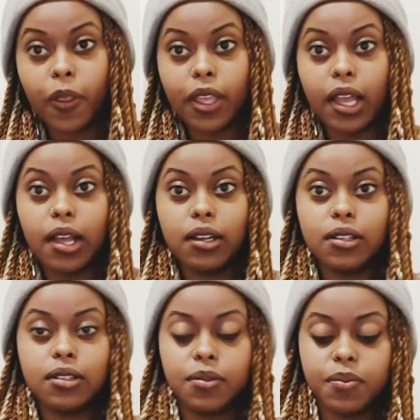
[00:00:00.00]
yeah,
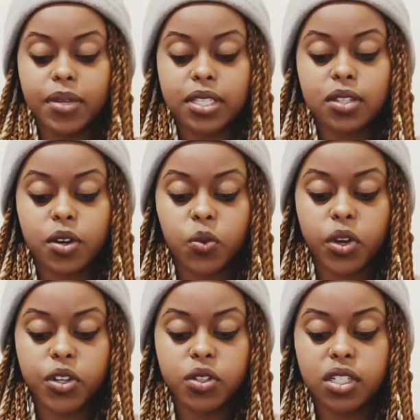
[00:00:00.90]
based on
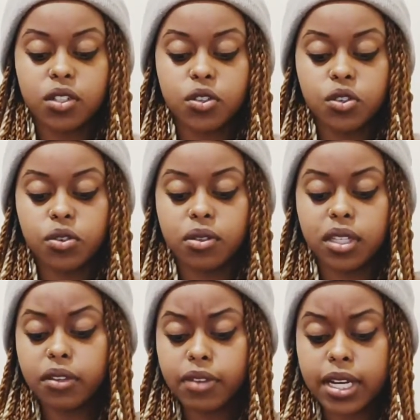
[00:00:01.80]
what you need to do.
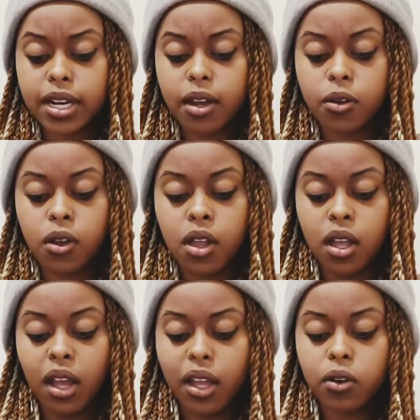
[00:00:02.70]
Even now,
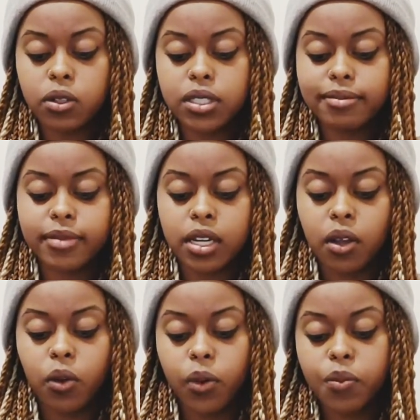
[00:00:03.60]

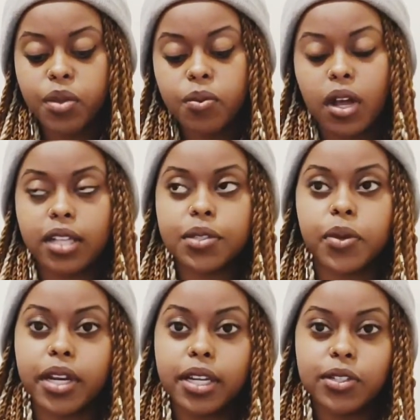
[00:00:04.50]
when people ask
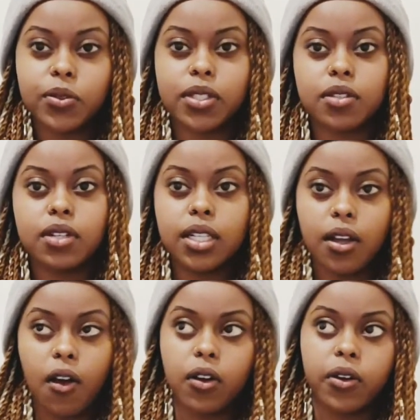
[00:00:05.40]
what I do, it's really
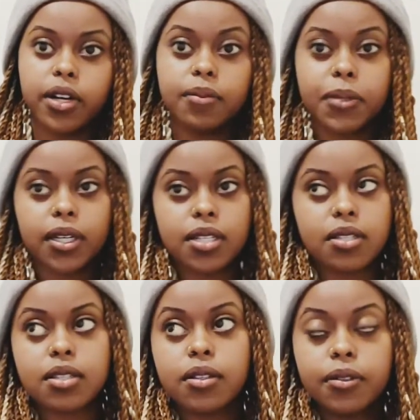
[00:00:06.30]
awkward
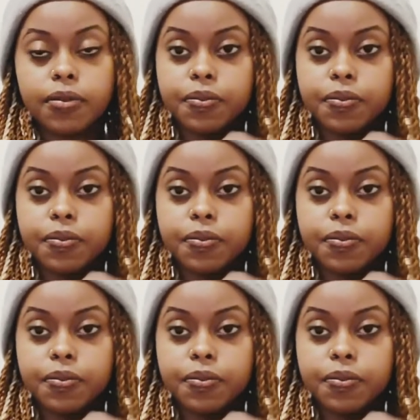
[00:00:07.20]
because...